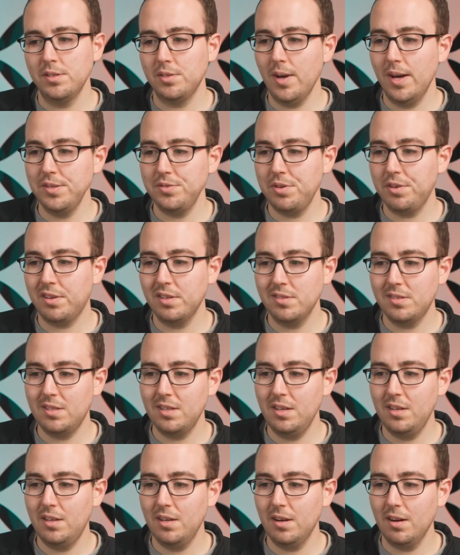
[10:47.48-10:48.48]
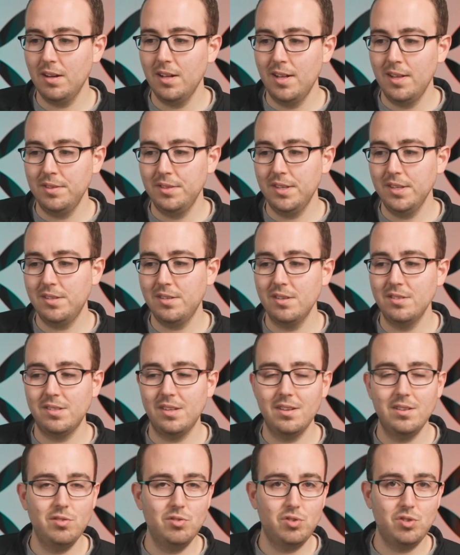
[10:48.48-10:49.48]
So as you can see here, this is
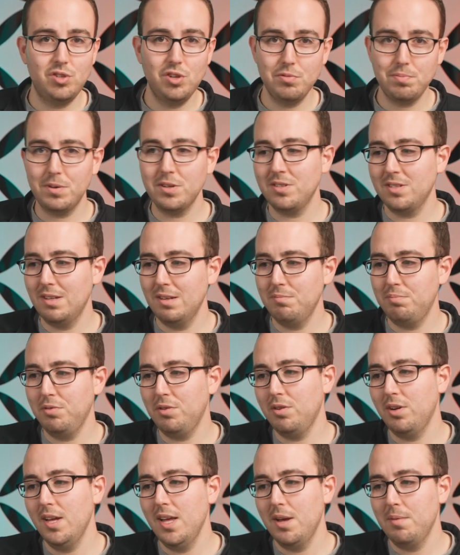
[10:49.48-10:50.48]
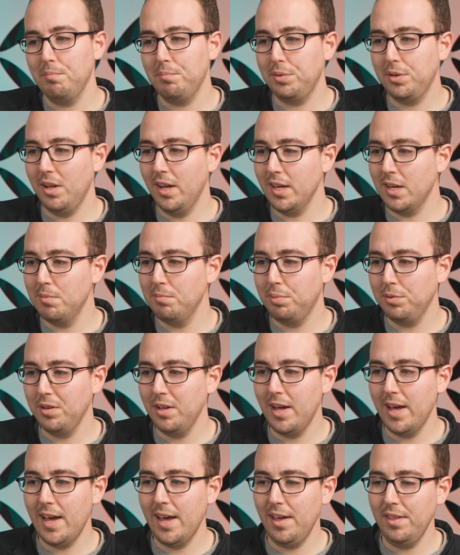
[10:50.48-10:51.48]
super simple, plug and
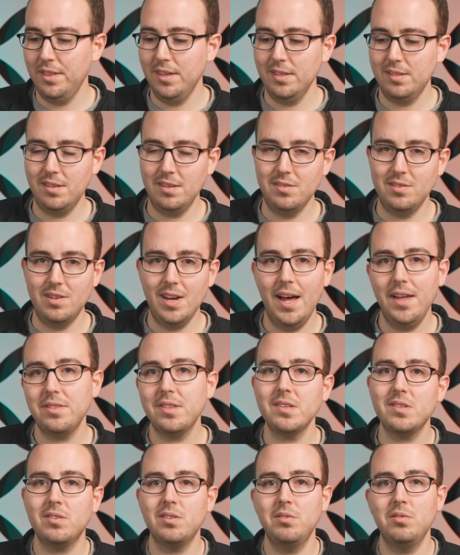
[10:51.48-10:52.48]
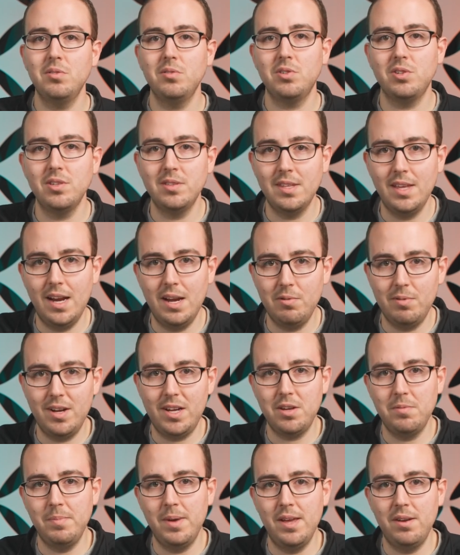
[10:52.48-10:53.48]
play. This is not the solution that I
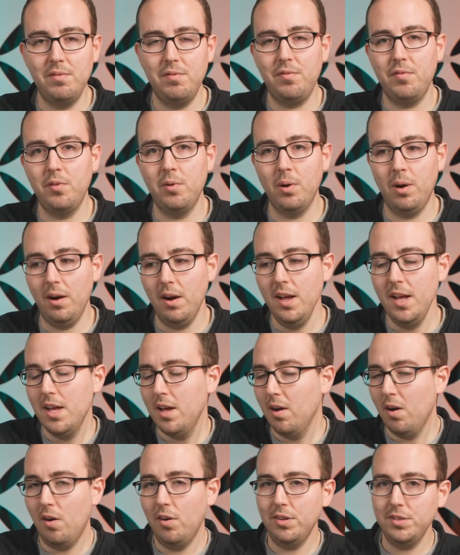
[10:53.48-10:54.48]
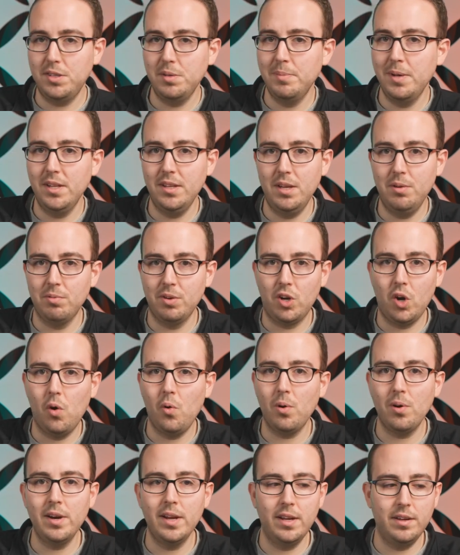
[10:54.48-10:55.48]
recommend for ultimately
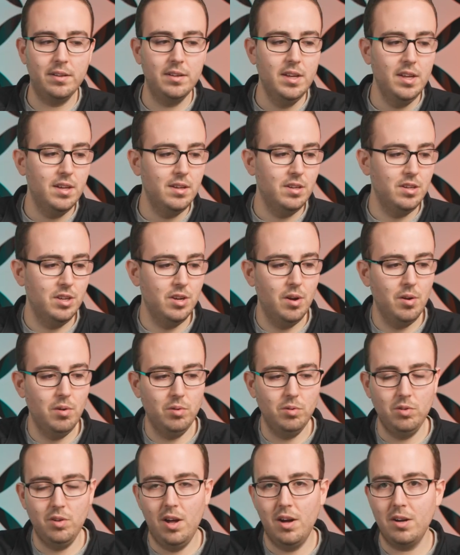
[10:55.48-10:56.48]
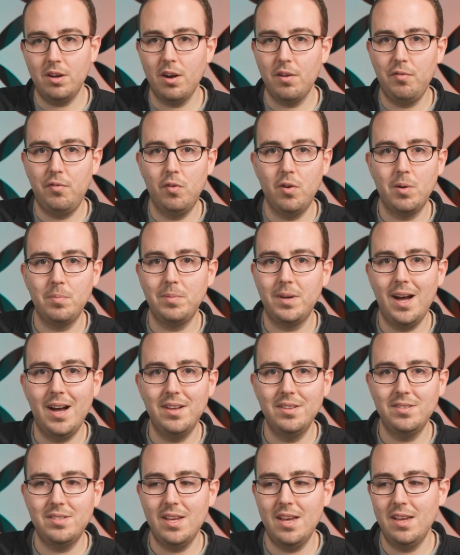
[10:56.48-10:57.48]
recording, you know, longer form
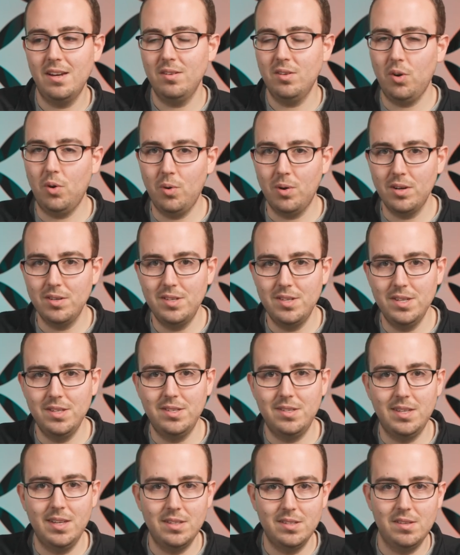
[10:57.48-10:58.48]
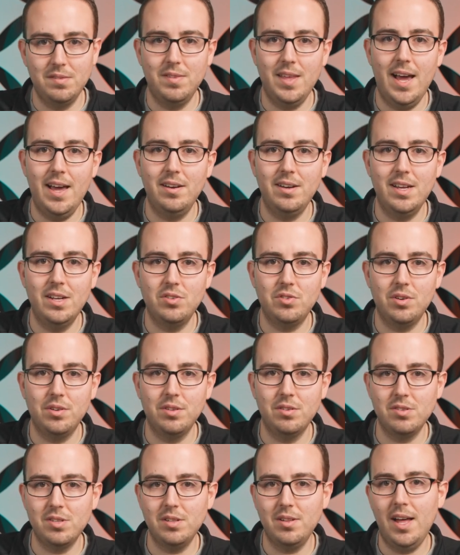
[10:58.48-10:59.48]
content, courses, things of that nature.
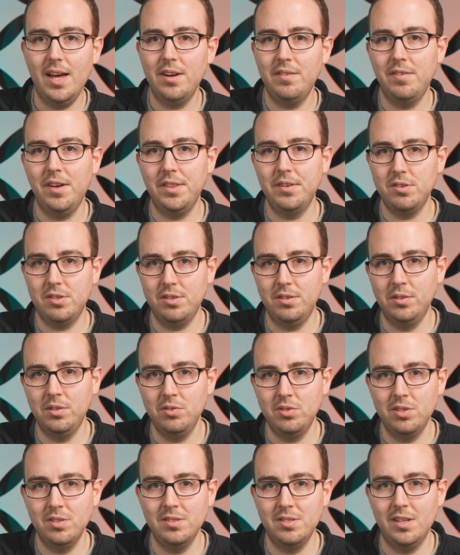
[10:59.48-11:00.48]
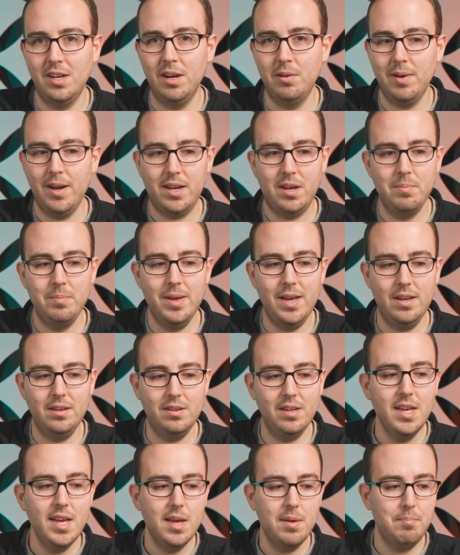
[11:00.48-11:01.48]
There's a lot of other solutions that I
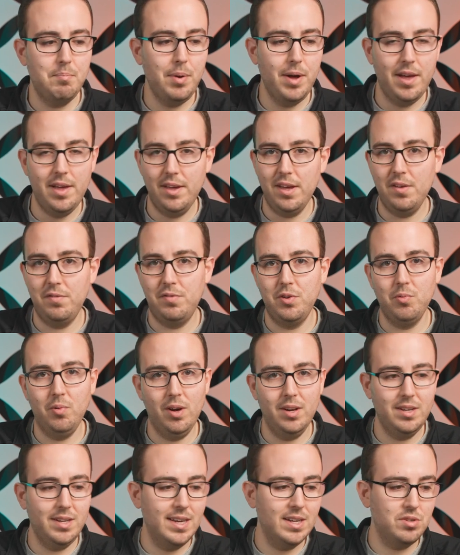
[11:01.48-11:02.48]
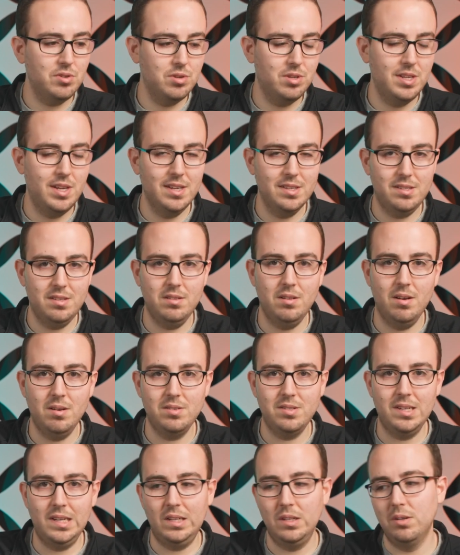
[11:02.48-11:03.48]
recommend, but you want to get your DSLR
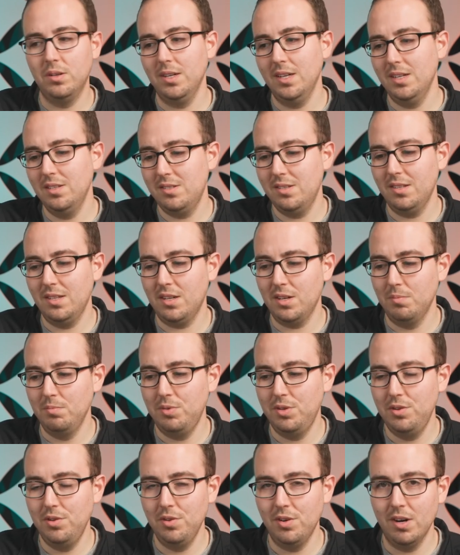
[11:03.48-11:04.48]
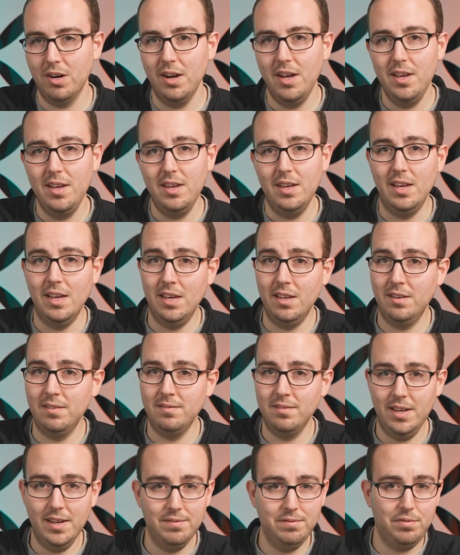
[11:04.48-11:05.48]
signal into the computer
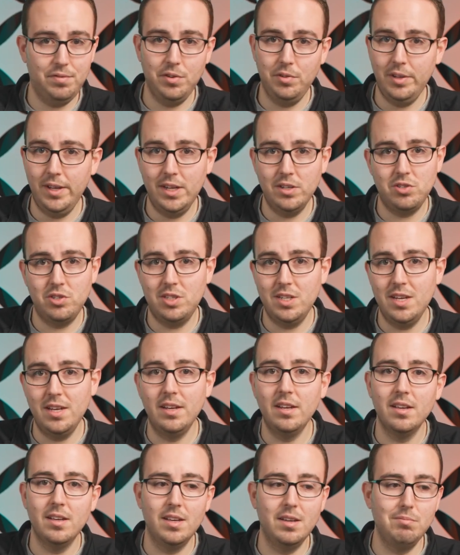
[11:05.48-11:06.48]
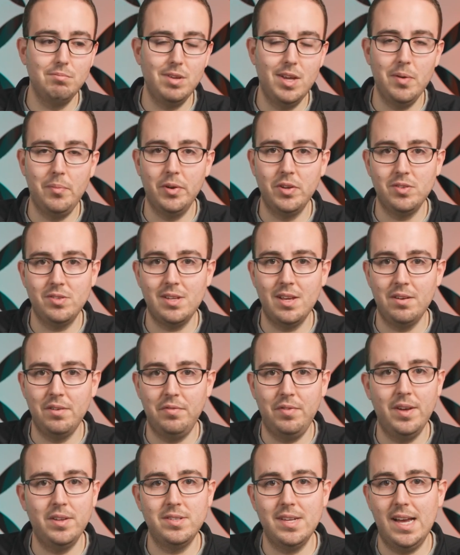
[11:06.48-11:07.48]
in full HD and be able to send a
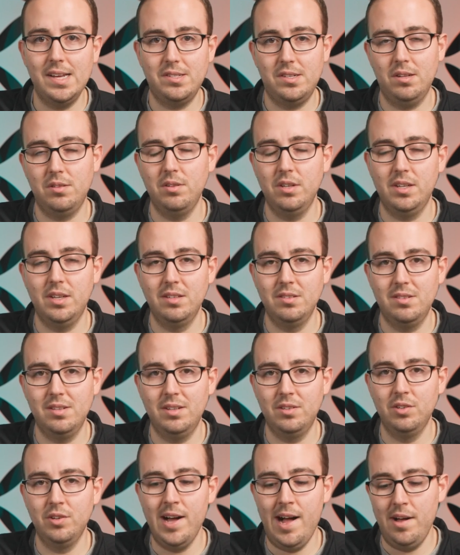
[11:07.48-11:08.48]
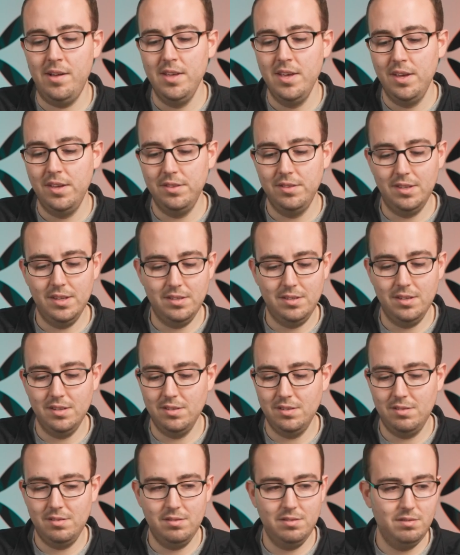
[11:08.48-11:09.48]
fantastic looking signal out, this
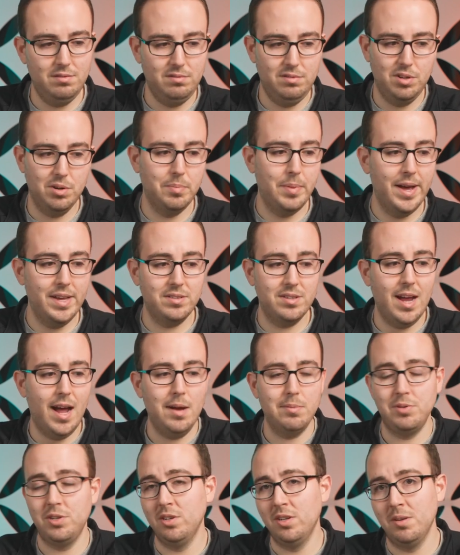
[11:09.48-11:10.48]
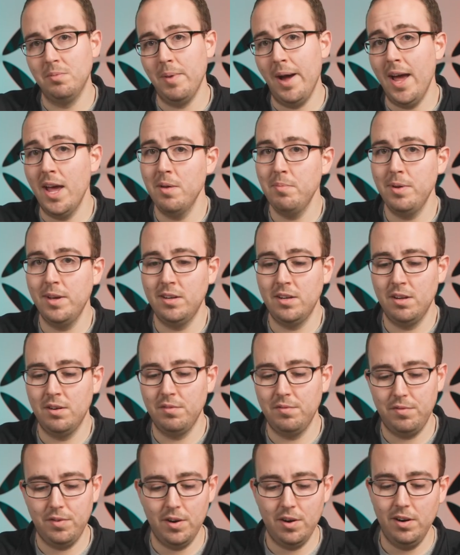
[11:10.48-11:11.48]
is your best option in my
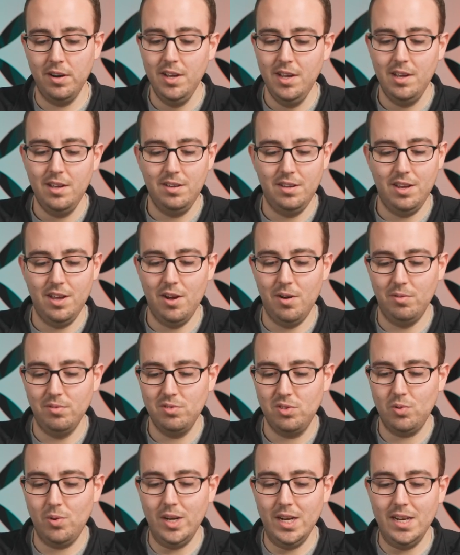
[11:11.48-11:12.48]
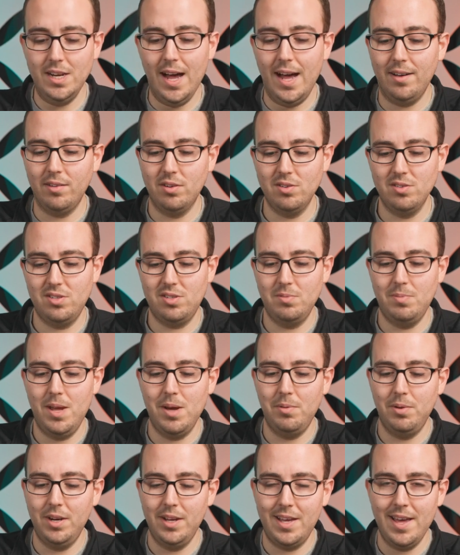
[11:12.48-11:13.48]
opinion for, you know, $20 to be
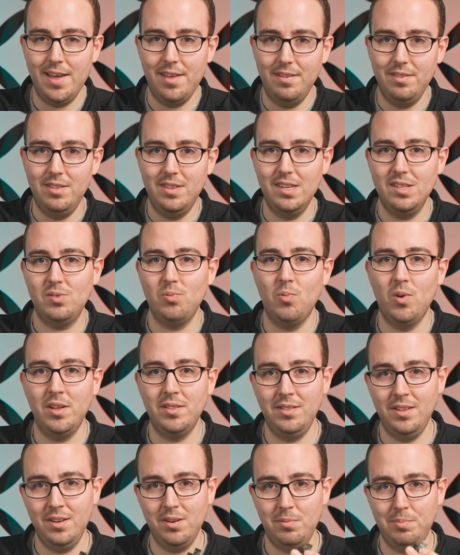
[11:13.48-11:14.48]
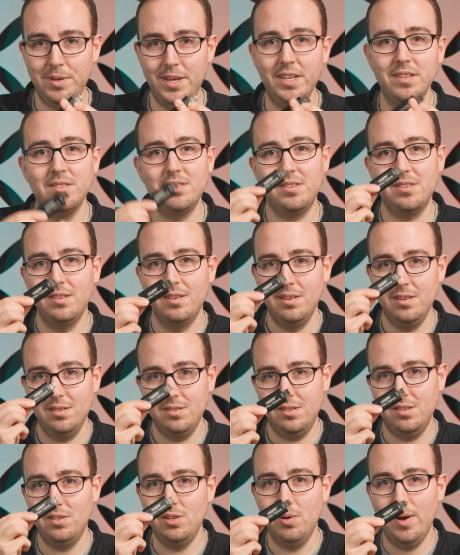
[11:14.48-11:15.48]
able to get this one little piece
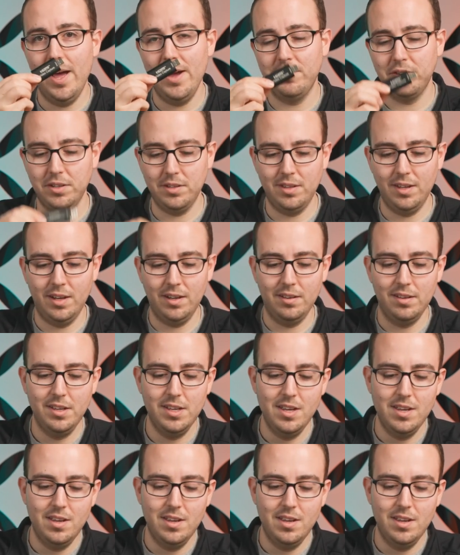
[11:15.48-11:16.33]
to do everything.